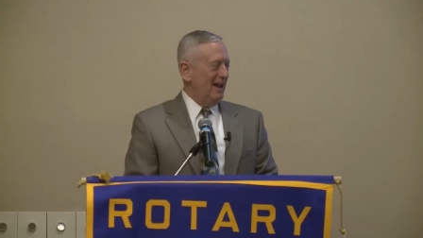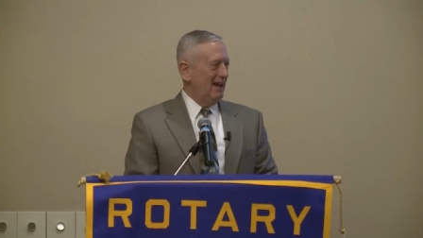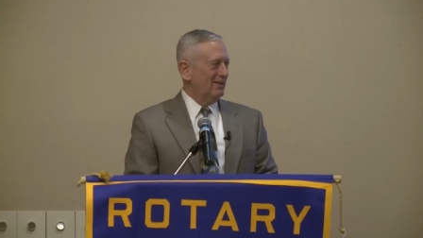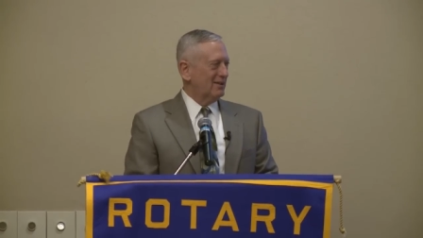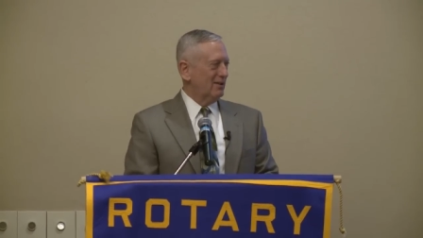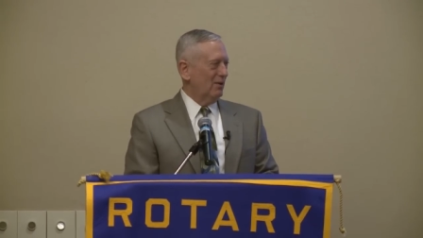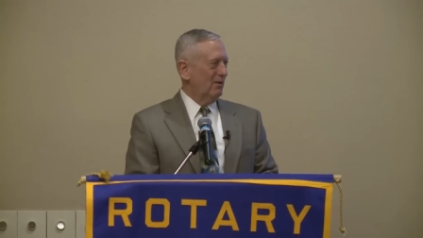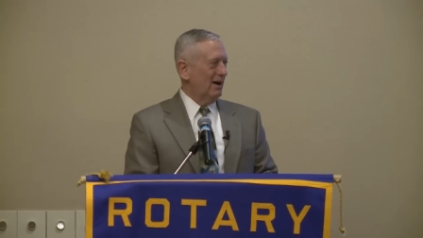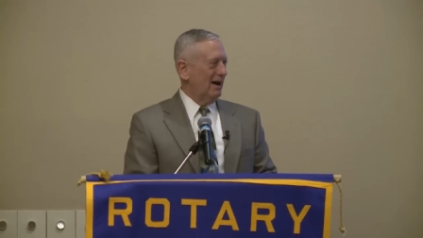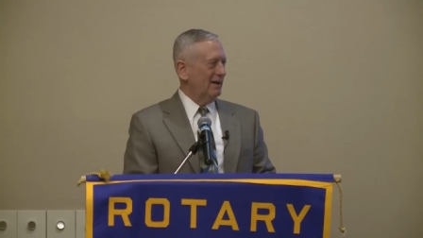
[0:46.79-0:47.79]
And
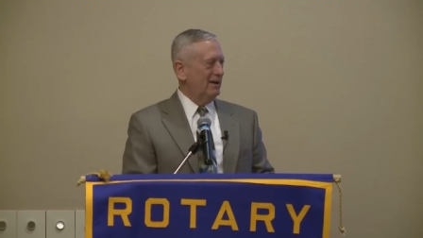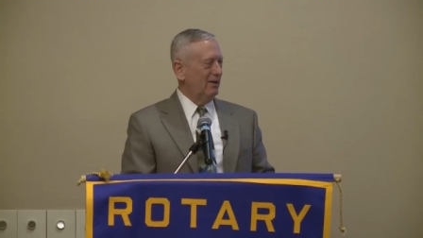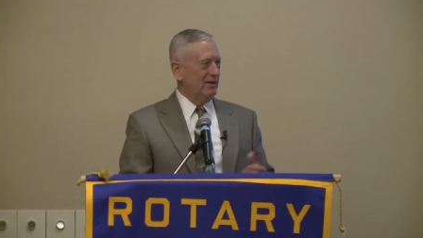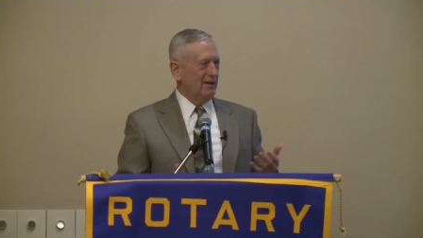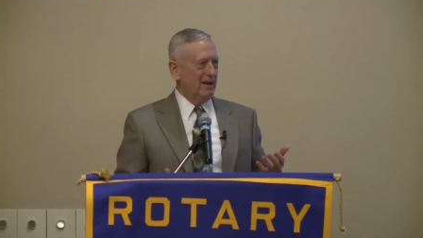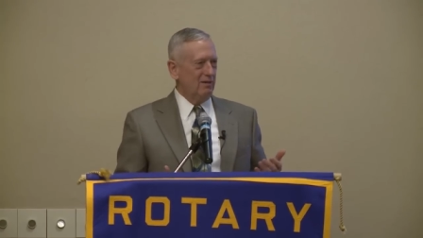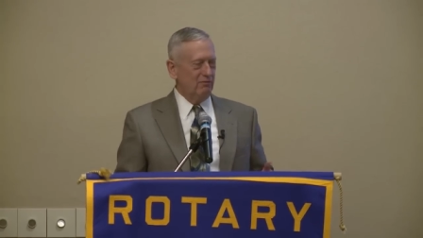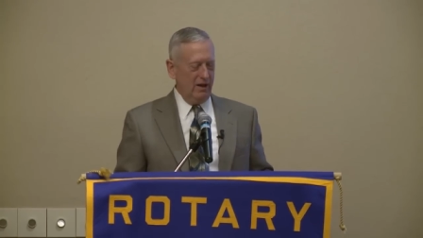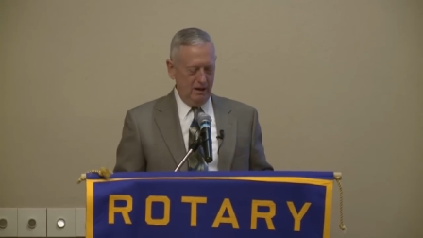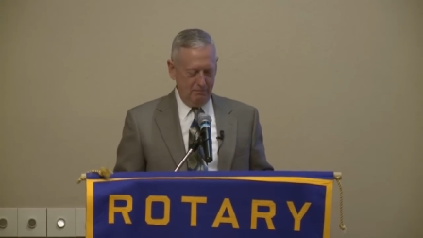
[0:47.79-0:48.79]
so uh, here you get
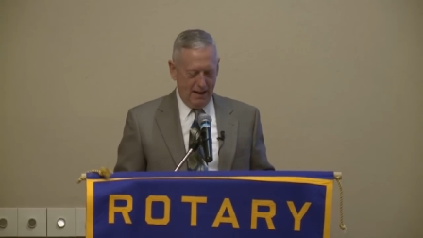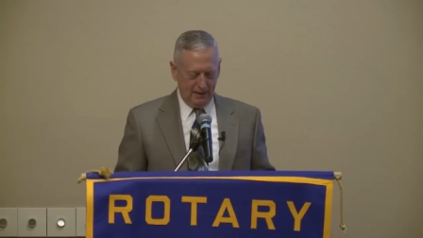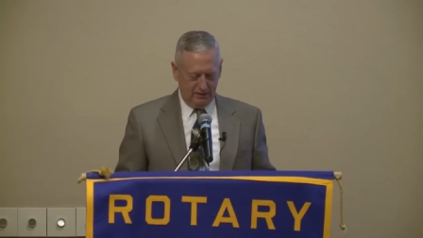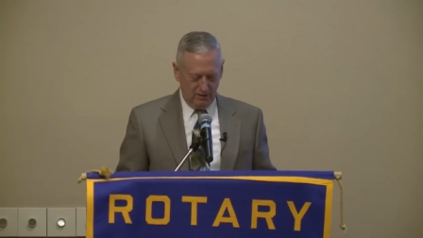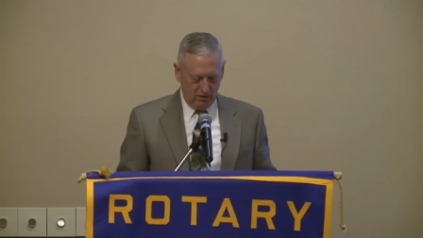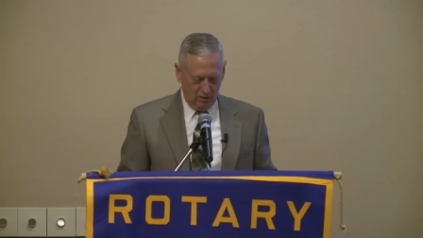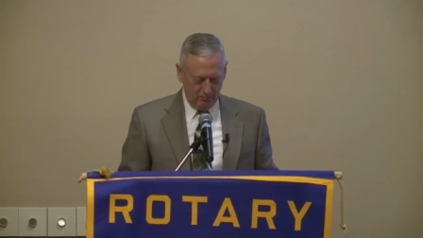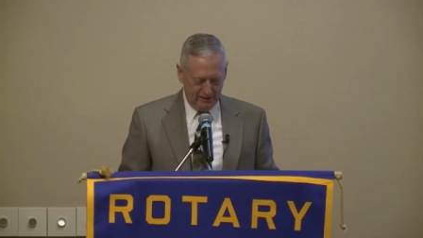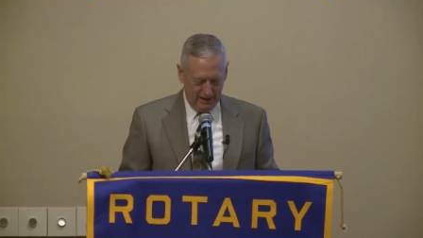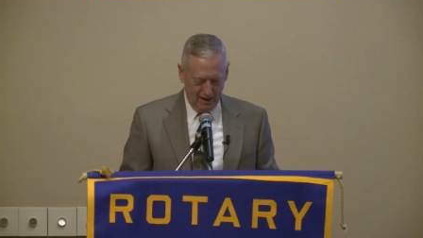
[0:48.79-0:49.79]
invited back to your
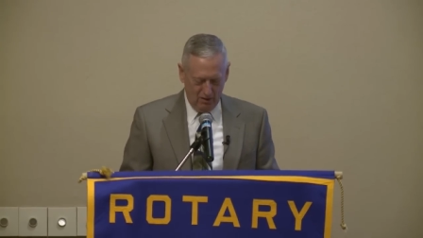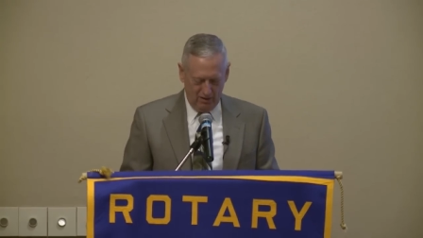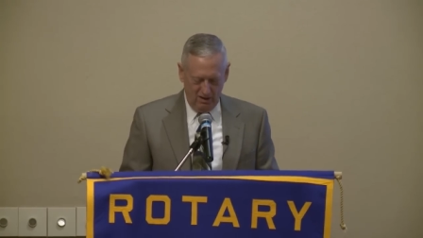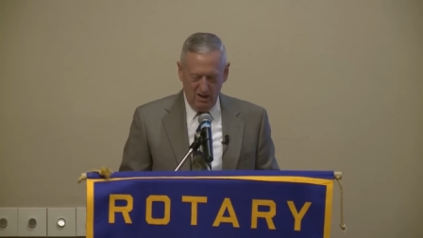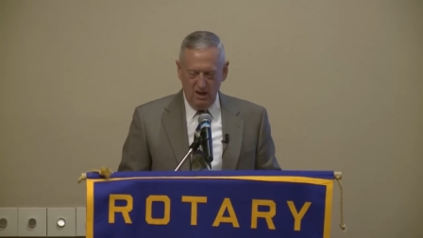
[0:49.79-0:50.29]
hometown,